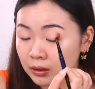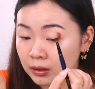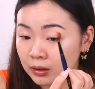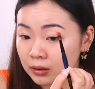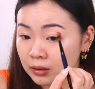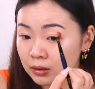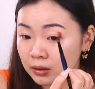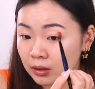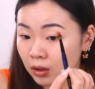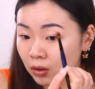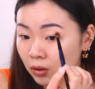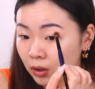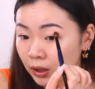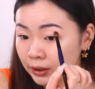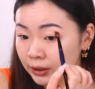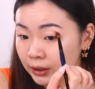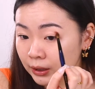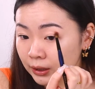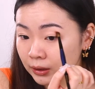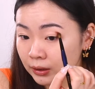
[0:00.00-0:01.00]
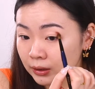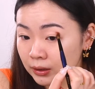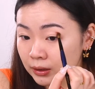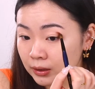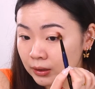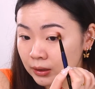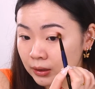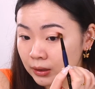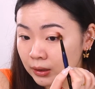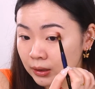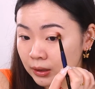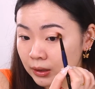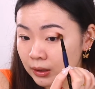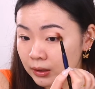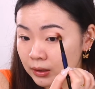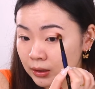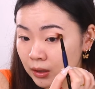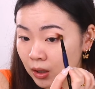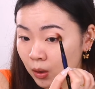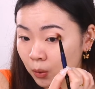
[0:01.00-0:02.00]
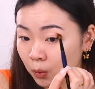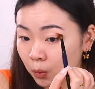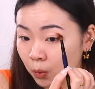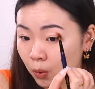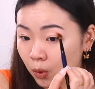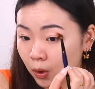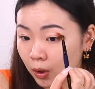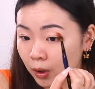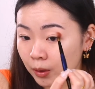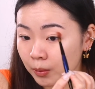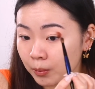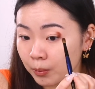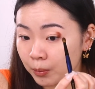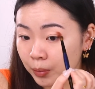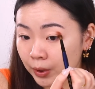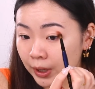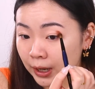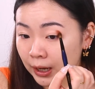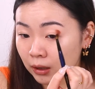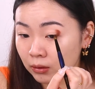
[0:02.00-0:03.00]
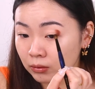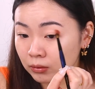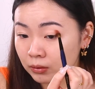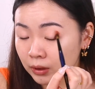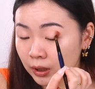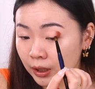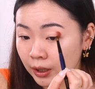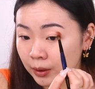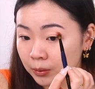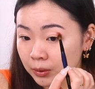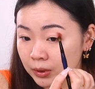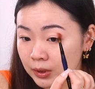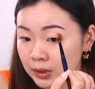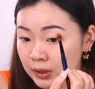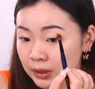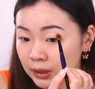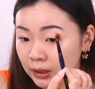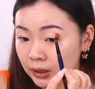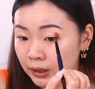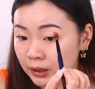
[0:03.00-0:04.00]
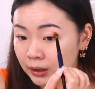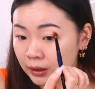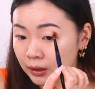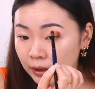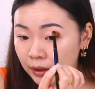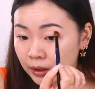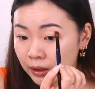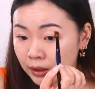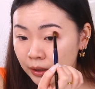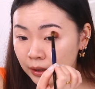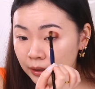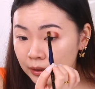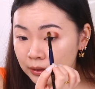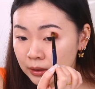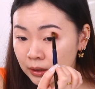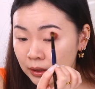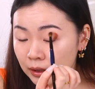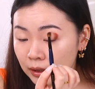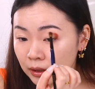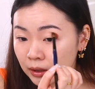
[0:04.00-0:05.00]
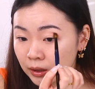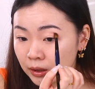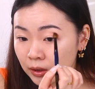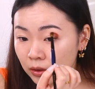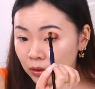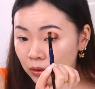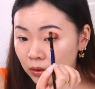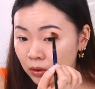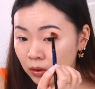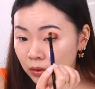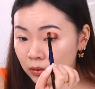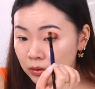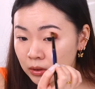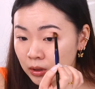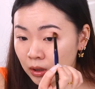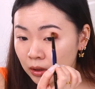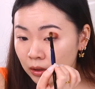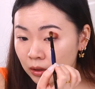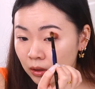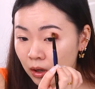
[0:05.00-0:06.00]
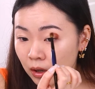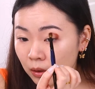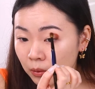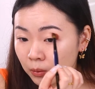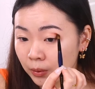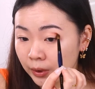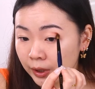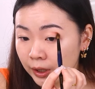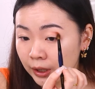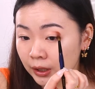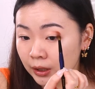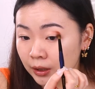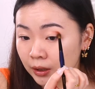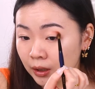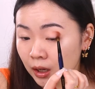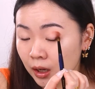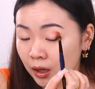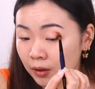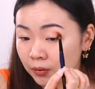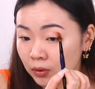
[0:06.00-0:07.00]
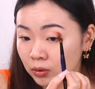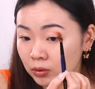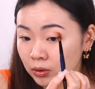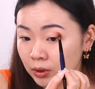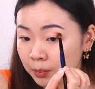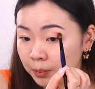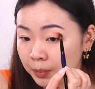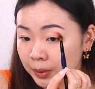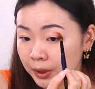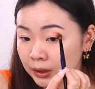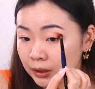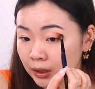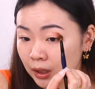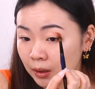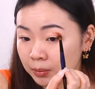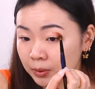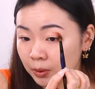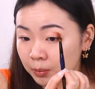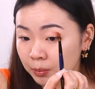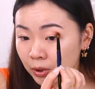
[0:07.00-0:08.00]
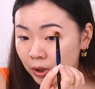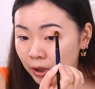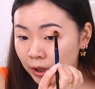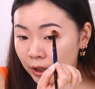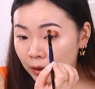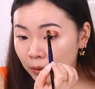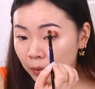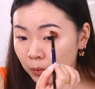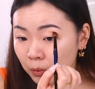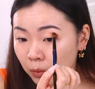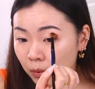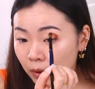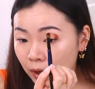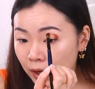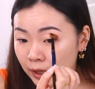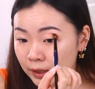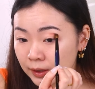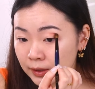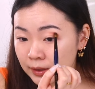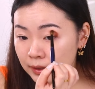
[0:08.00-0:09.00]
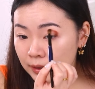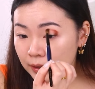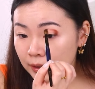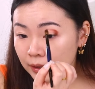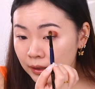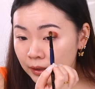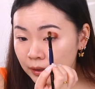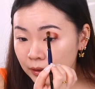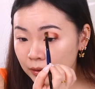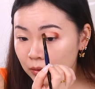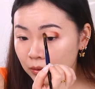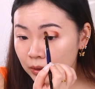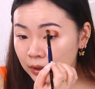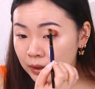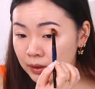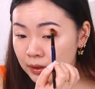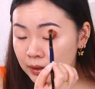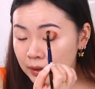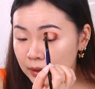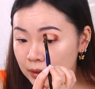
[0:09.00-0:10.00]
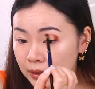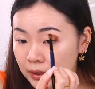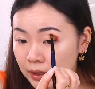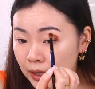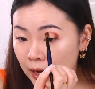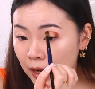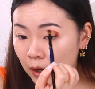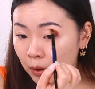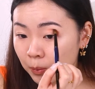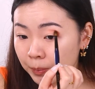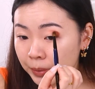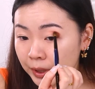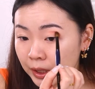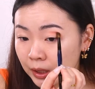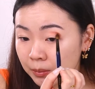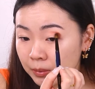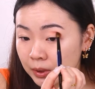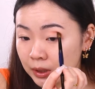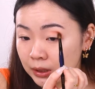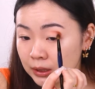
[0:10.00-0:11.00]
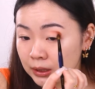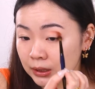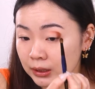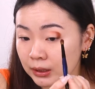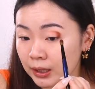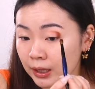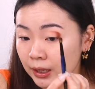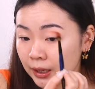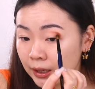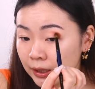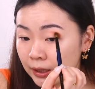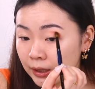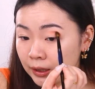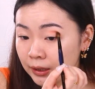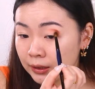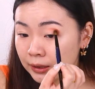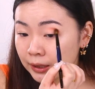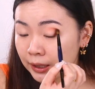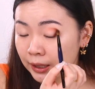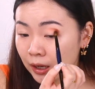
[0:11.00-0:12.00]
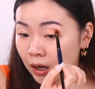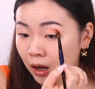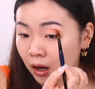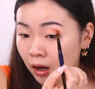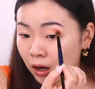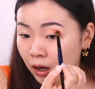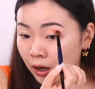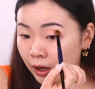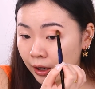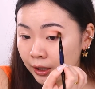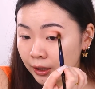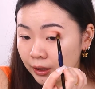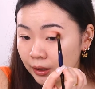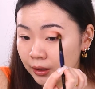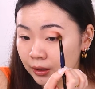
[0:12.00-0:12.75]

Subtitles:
So I think this is a warm brown, I would say, and a little goes a long way. I've only picked up the product once and you can see how pigmented they are.